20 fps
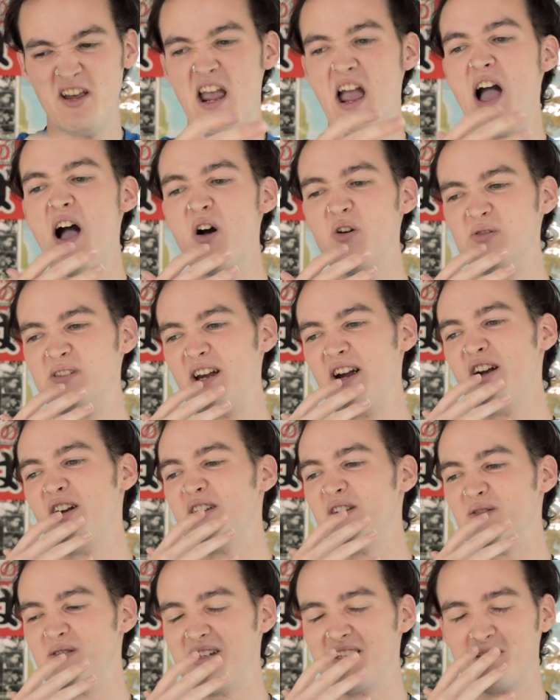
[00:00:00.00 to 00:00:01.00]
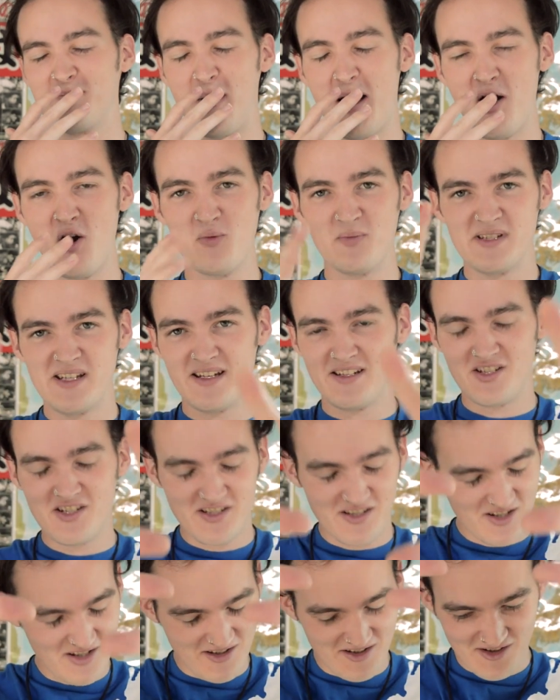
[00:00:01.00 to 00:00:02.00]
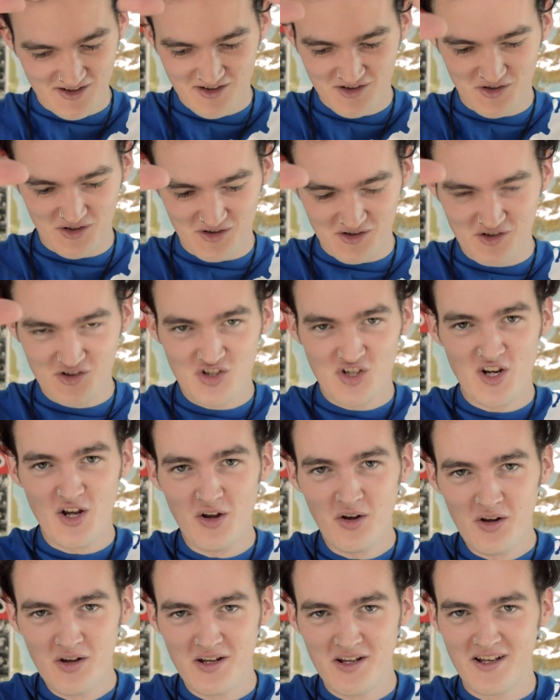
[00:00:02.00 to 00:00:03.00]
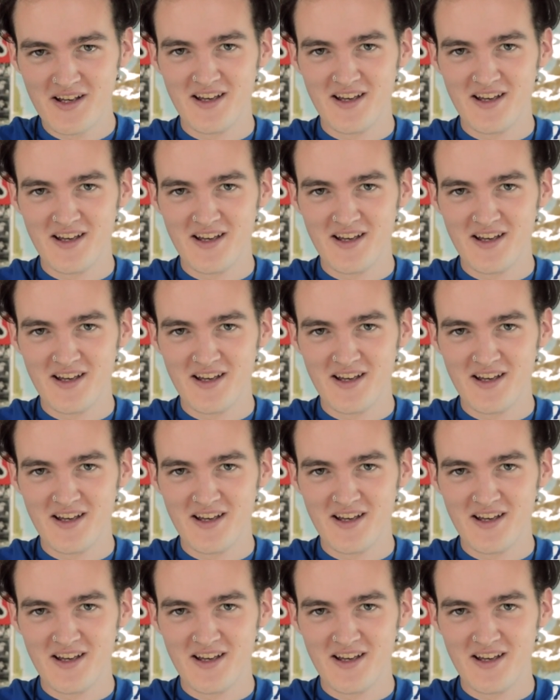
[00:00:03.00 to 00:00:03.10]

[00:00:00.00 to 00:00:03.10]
how dare you diss my home city? Just chill.